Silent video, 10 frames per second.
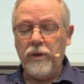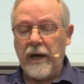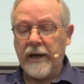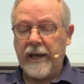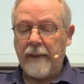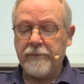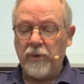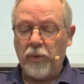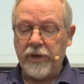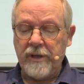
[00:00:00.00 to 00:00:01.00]
uh,
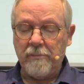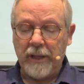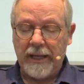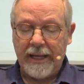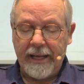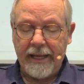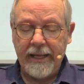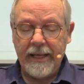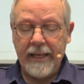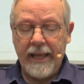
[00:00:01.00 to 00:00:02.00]
Captain William Bligh
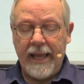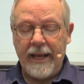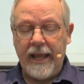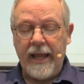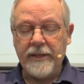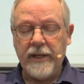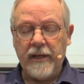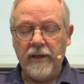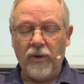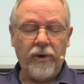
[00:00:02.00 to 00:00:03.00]
and
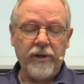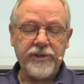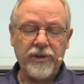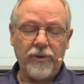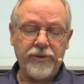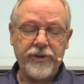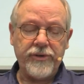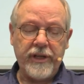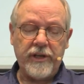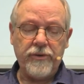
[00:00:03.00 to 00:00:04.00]
eighteen loyal
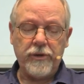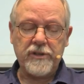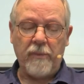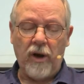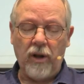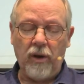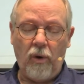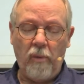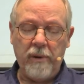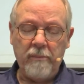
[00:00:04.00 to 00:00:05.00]
soldiers into a small
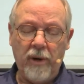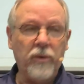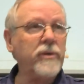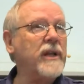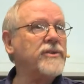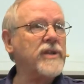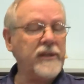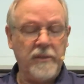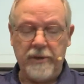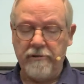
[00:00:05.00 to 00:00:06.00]
open boat and
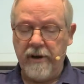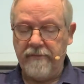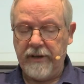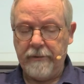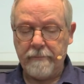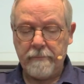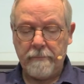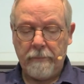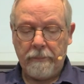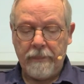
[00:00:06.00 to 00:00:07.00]
set them adrift.
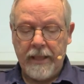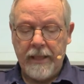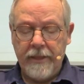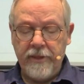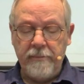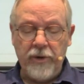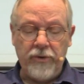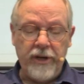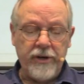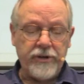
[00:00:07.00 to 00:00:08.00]
The
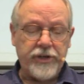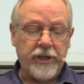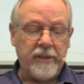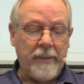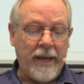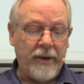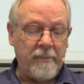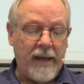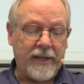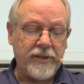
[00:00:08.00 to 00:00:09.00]
mutineers took the
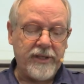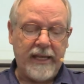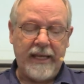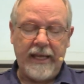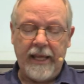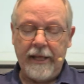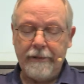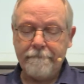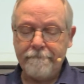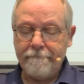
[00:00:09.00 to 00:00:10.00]
Bounty back to Tahiti.
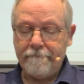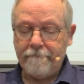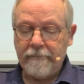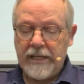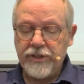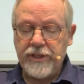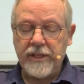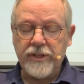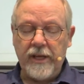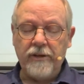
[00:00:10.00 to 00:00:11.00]

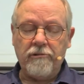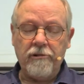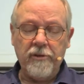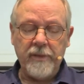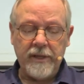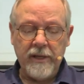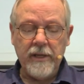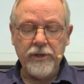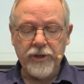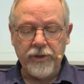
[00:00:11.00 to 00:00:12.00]
Sixteen crewmen
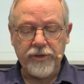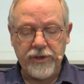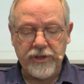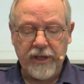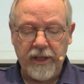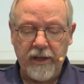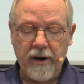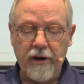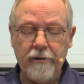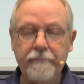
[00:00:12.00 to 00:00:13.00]
chose to stay
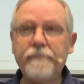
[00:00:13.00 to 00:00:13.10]
there.